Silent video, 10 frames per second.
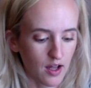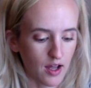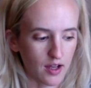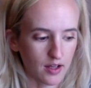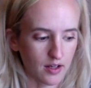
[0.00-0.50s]

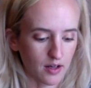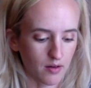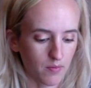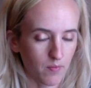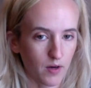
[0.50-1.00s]
and
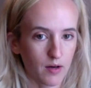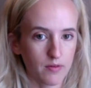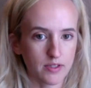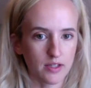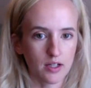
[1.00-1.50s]
I
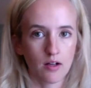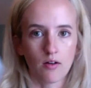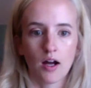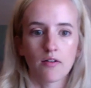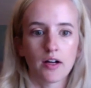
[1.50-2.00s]
was, kind
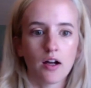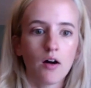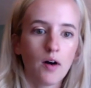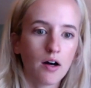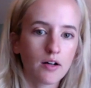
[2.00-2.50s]
of like,
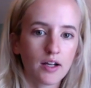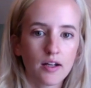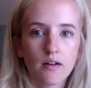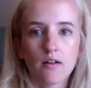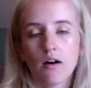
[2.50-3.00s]
oh, I'll get
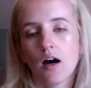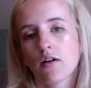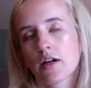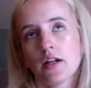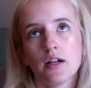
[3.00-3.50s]

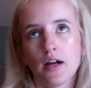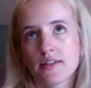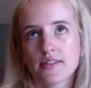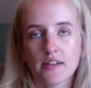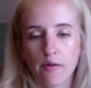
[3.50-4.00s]
it
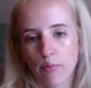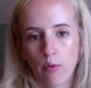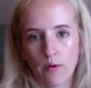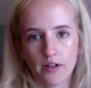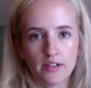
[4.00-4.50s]
at some
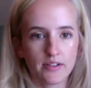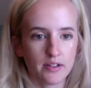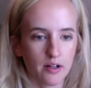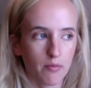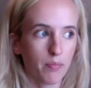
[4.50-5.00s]
point,
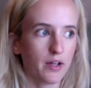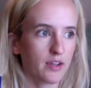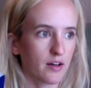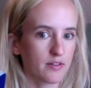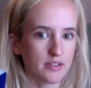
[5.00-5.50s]
But
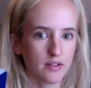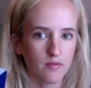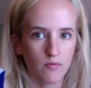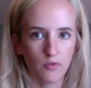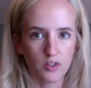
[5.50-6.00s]
then
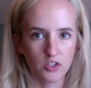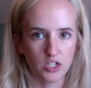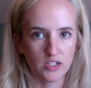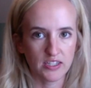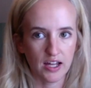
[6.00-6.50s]
when
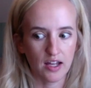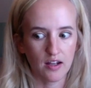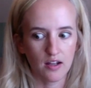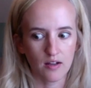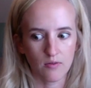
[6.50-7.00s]
she'd
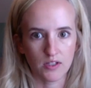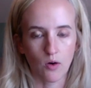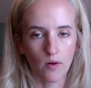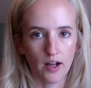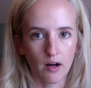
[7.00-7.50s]
said it was
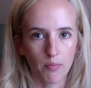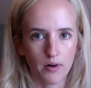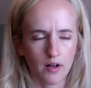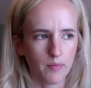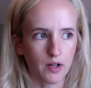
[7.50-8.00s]
going out of
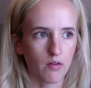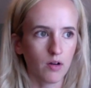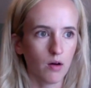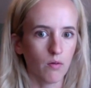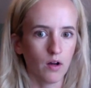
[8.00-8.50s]
print, I'm like, oh
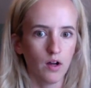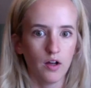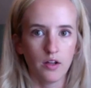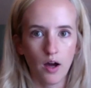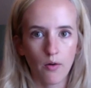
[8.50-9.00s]
no,
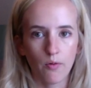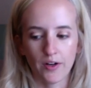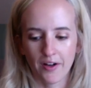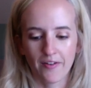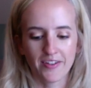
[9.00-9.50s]

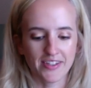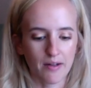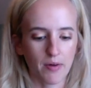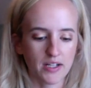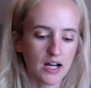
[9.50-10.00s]
It's
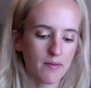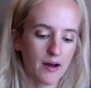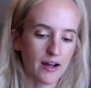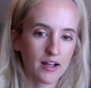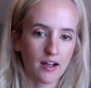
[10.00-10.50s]
like by the time
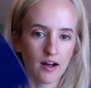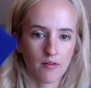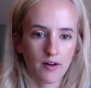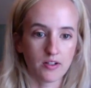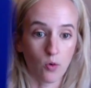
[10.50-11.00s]
I got
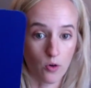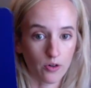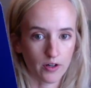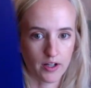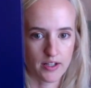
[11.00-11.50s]
around to
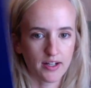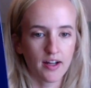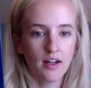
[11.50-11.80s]
ordering it,